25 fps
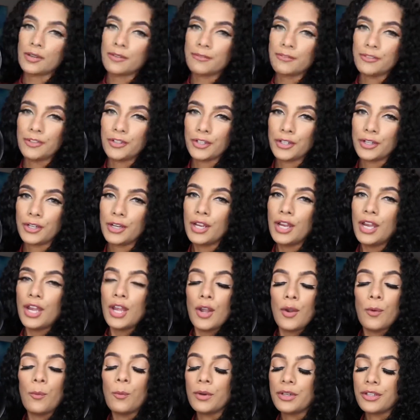if you're
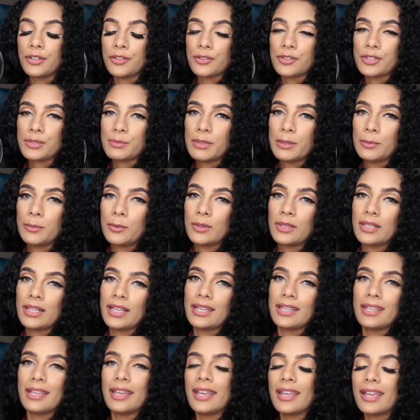one of those people
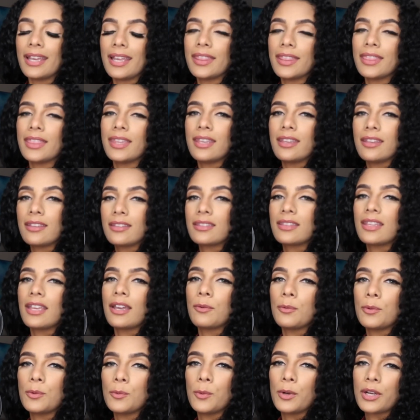like hey i think
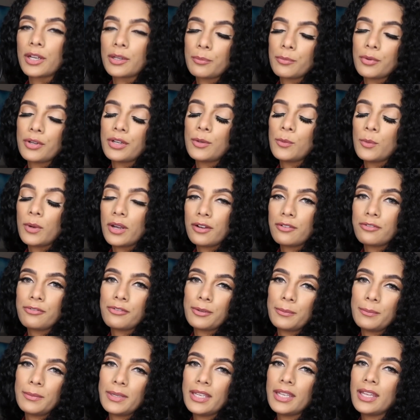that will work pretty well
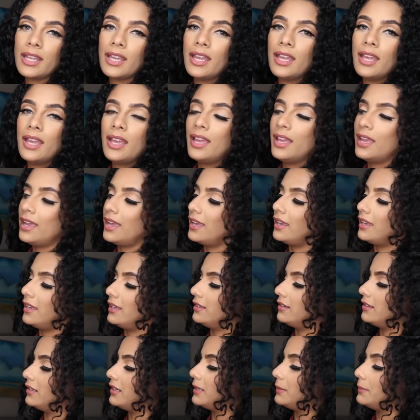for me
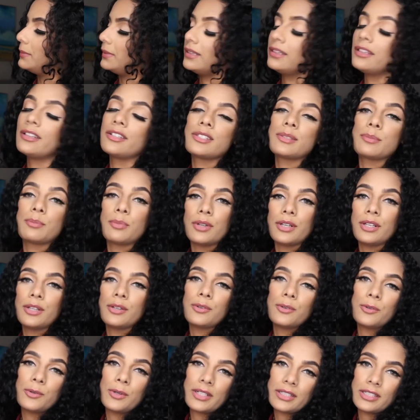and um, it looks pretty
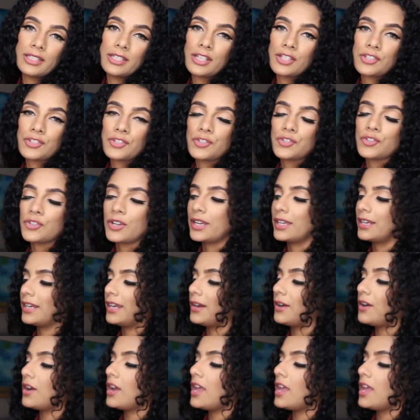cool i think i should try it out